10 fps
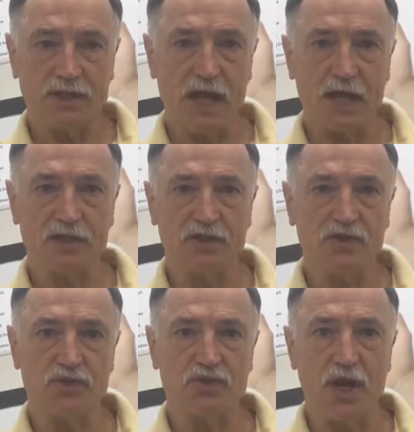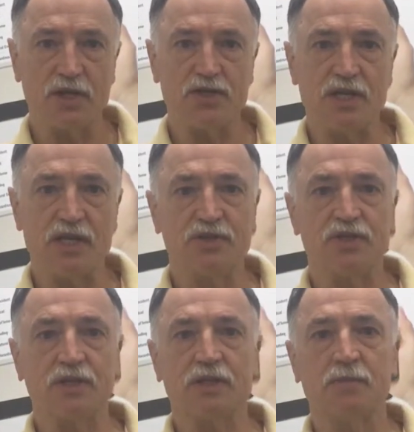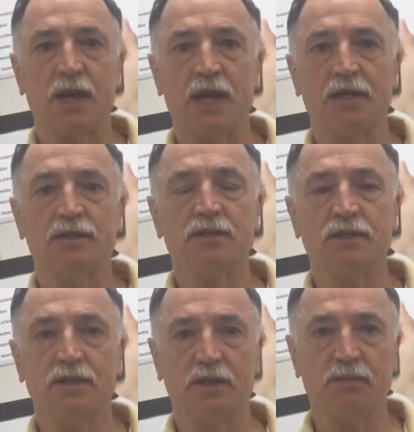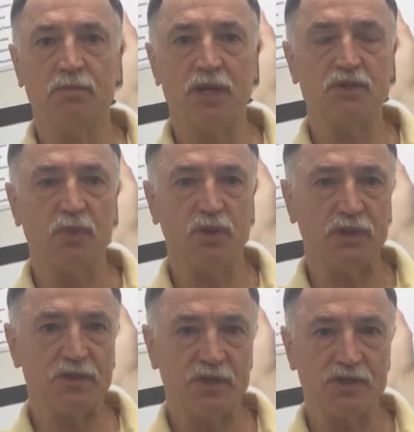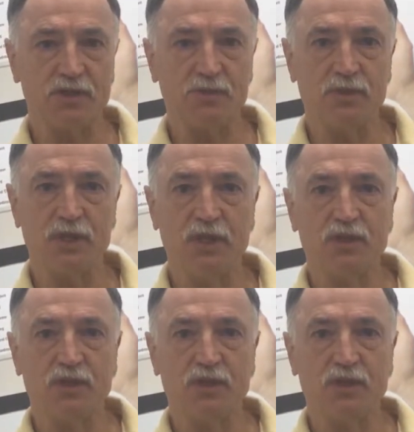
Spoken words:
tactics and strategy, incident command, and base building systems.